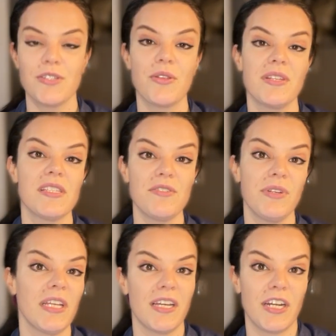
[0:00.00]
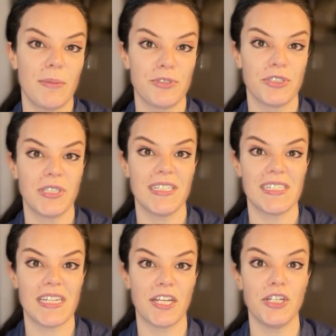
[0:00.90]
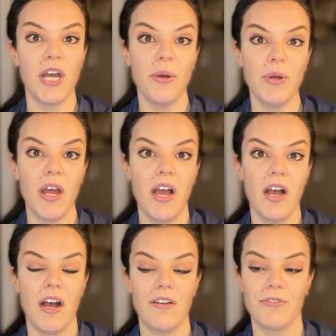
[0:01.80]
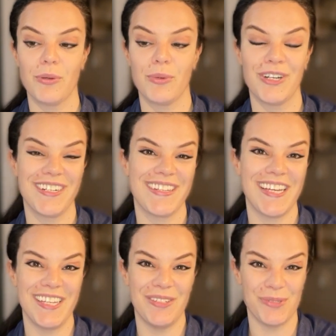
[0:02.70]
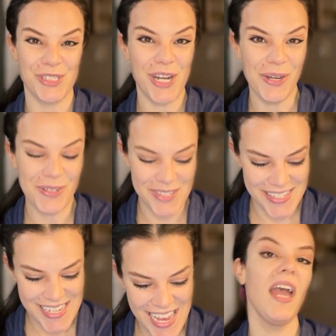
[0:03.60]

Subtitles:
So this is a really good opportunity to take note of the word that you chose.